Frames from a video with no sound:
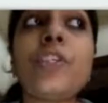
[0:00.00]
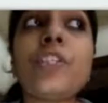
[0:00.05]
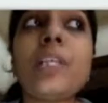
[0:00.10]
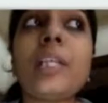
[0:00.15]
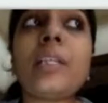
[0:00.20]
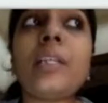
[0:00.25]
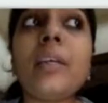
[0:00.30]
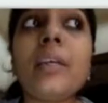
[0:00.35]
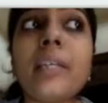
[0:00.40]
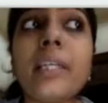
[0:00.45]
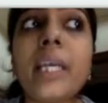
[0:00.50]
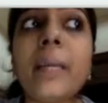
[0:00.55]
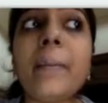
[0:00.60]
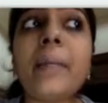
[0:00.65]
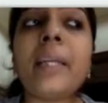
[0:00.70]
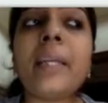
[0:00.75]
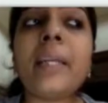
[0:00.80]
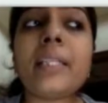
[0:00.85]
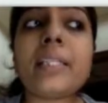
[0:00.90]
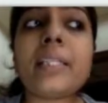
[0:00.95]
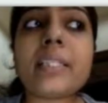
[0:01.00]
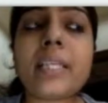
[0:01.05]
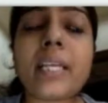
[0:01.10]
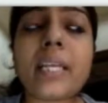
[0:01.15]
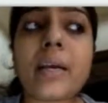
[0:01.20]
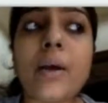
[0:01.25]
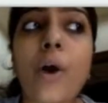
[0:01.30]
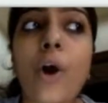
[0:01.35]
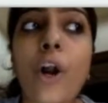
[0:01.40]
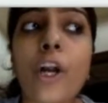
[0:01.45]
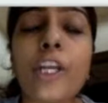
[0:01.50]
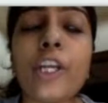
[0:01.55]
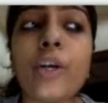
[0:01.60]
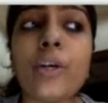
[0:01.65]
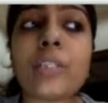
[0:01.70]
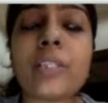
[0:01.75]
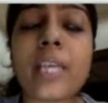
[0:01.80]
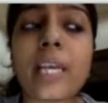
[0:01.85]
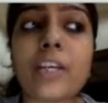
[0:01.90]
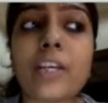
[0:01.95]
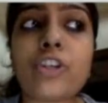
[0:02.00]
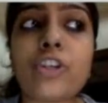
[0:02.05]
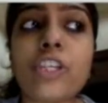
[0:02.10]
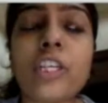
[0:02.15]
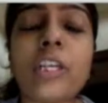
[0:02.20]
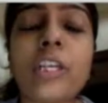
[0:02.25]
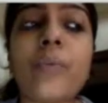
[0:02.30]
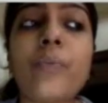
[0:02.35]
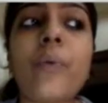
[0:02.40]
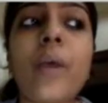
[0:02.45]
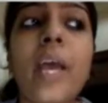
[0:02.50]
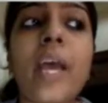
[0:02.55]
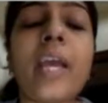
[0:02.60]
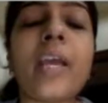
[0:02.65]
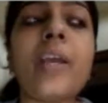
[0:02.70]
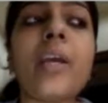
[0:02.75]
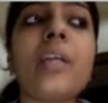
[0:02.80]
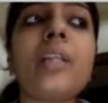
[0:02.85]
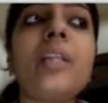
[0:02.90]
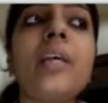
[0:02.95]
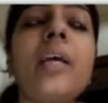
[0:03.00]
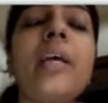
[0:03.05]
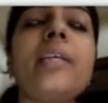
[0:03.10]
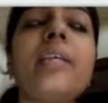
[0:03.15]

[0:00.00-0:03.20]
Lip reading: which is a 30-minute audio section where